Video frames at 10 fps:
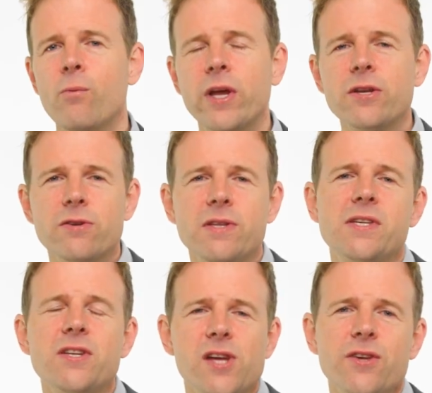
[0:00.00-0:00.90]
We can do
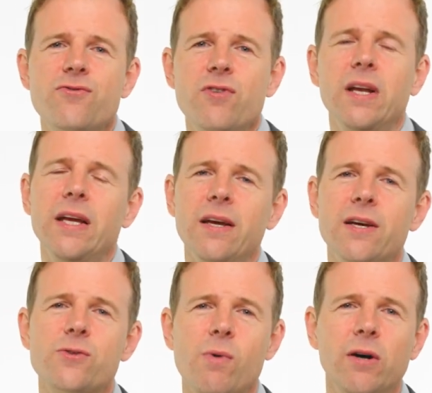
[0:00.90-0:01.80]
this industrially
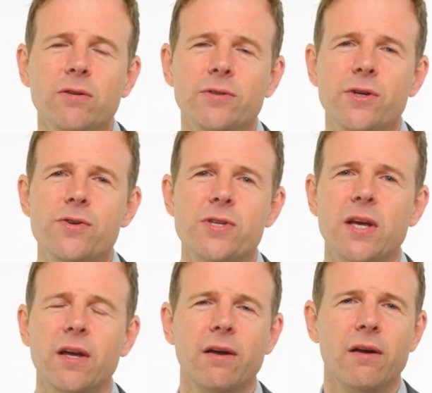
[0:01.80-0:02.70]
as well,
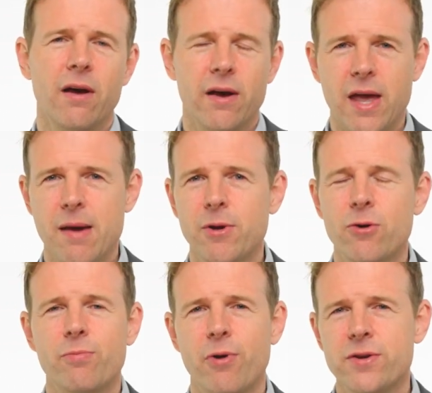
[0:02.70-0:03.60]
using
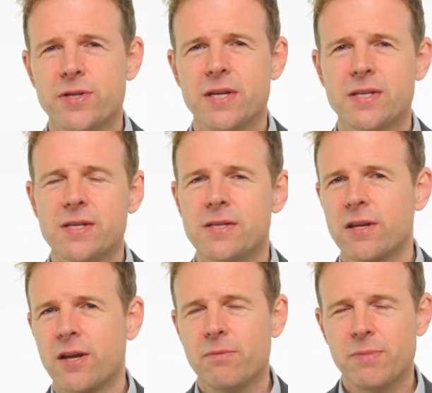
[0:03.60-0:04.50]
chemical processes
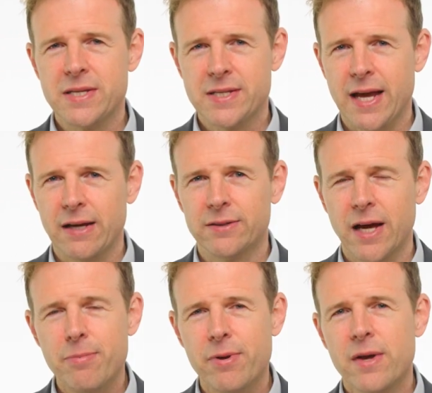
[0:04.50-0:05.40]
that can be scaled
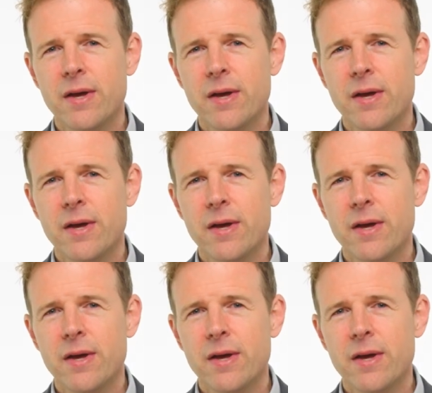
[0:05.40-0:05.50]
up,